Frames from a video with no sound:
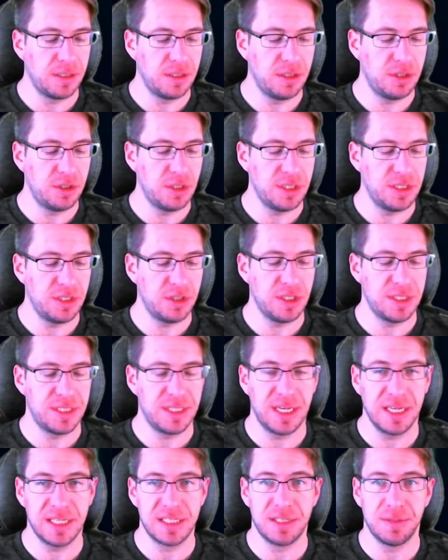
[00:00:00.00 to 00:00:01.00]
just
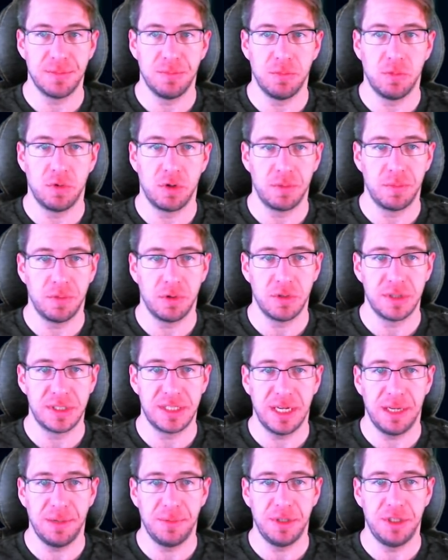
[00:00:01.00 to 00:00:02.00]
to get some more bonus
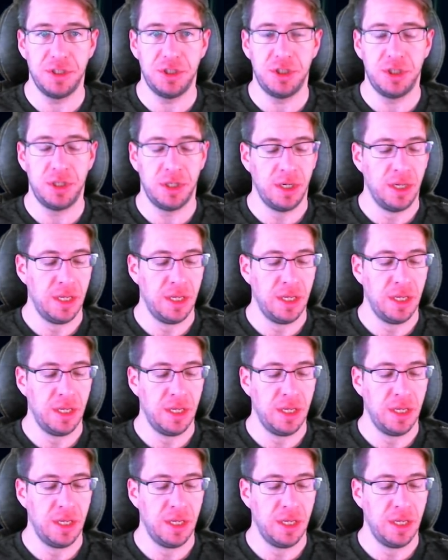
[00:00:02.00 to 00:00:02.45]
damage.